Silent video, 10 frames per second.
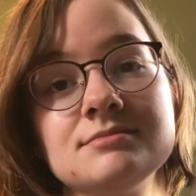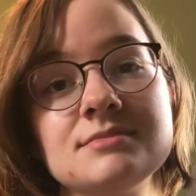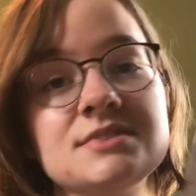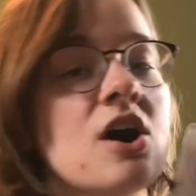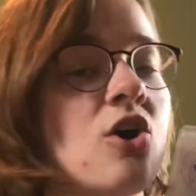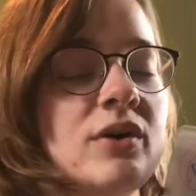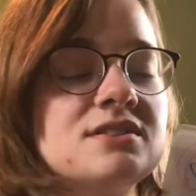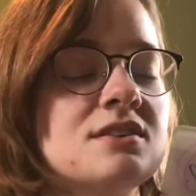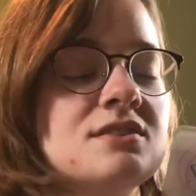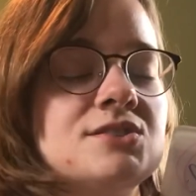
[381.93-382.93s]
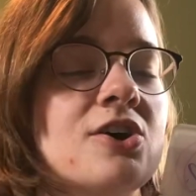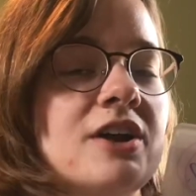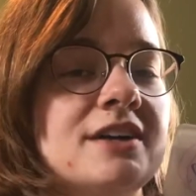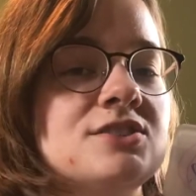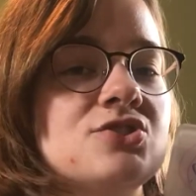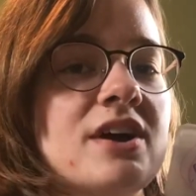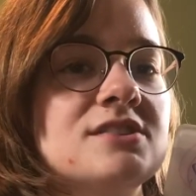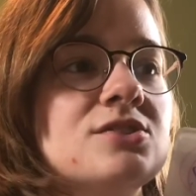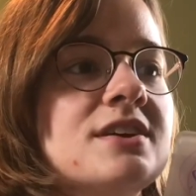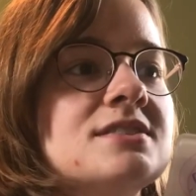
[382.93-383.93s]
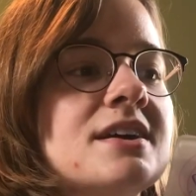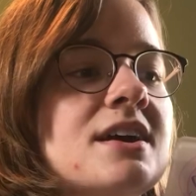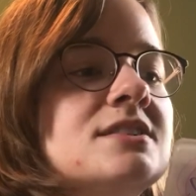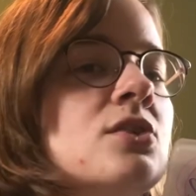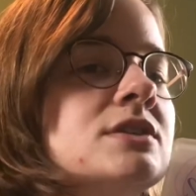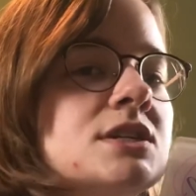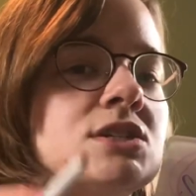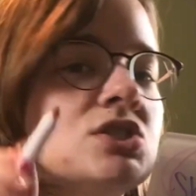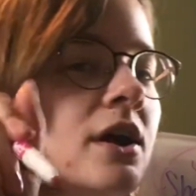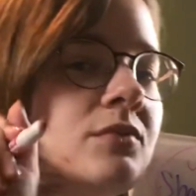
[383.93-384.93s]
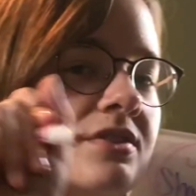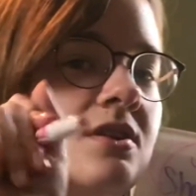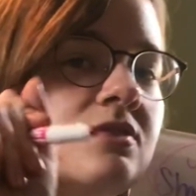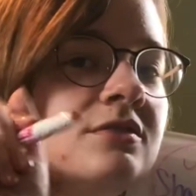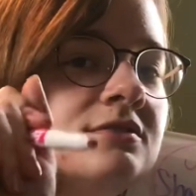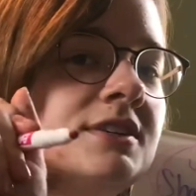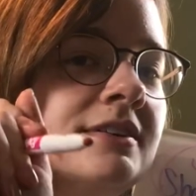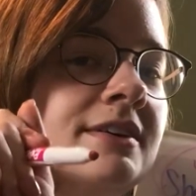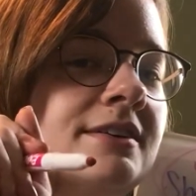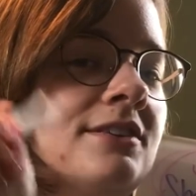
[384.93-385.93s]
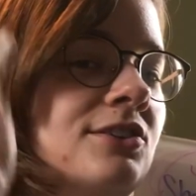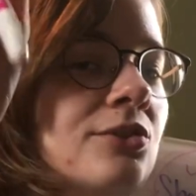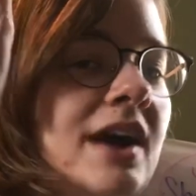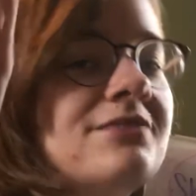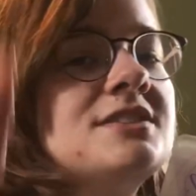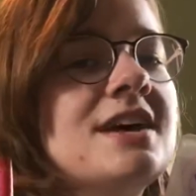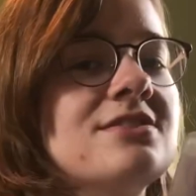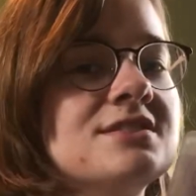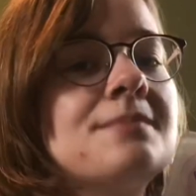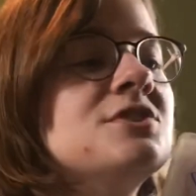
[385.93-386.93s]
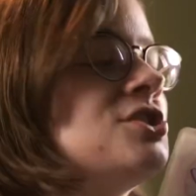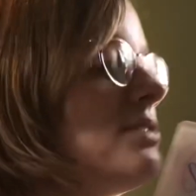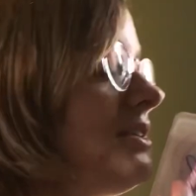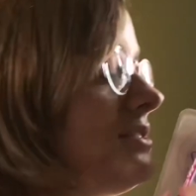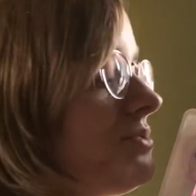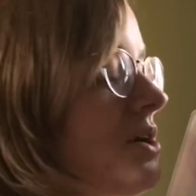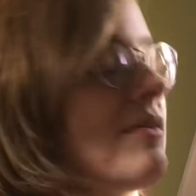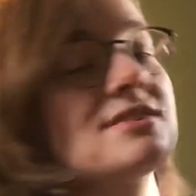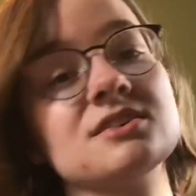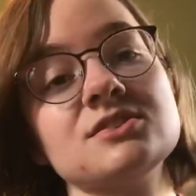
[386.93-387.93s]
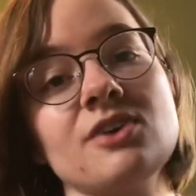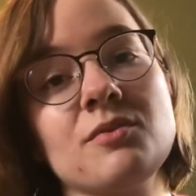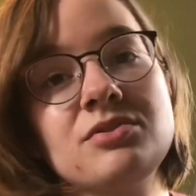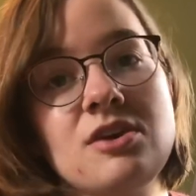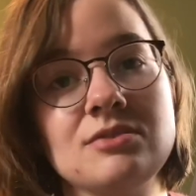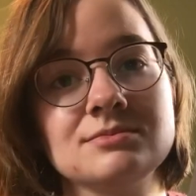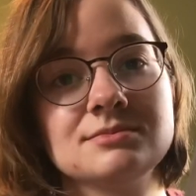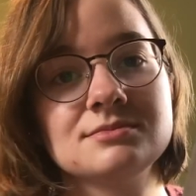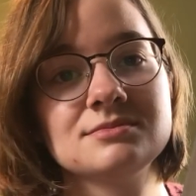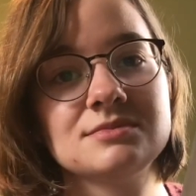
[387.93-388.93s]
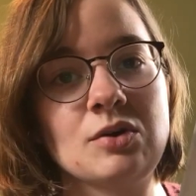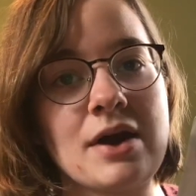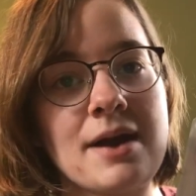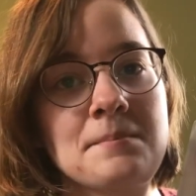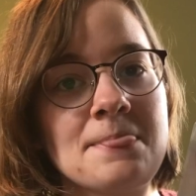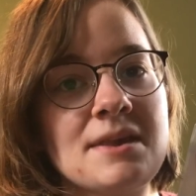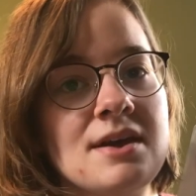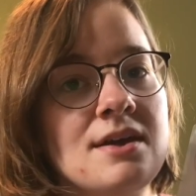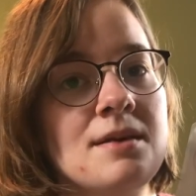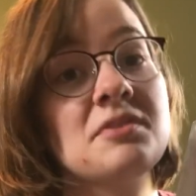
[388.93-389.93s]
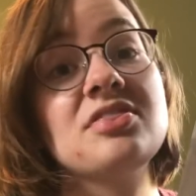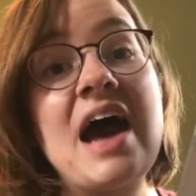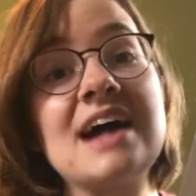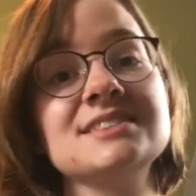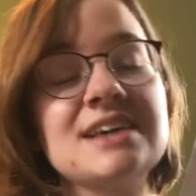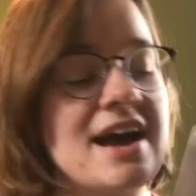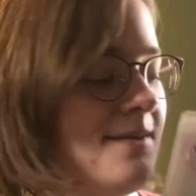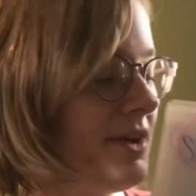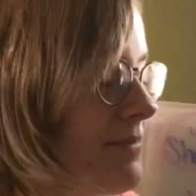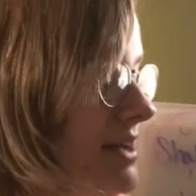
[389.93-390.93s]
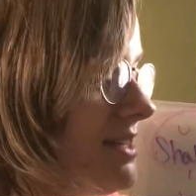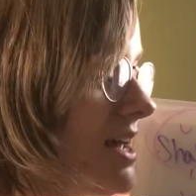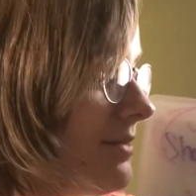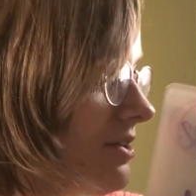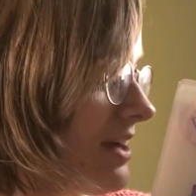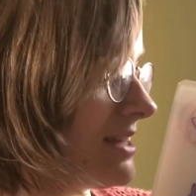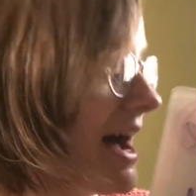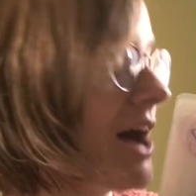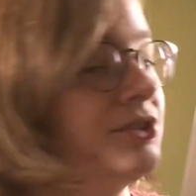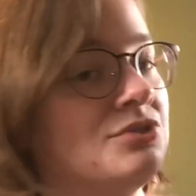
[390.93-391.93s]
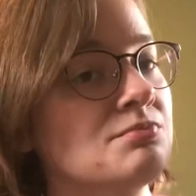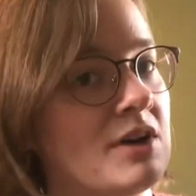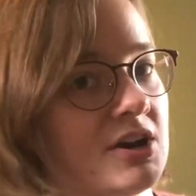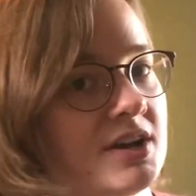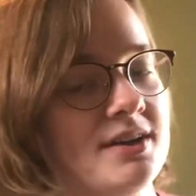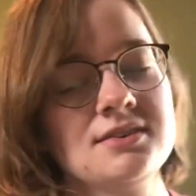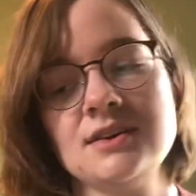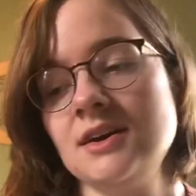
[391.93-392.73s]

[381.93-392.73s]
It's always going to start unstressed. So think it's always going to start with you. You have to take the step to do it, so it's always going to start with you, okay? But that's iambic pentameter. That's how you mark it.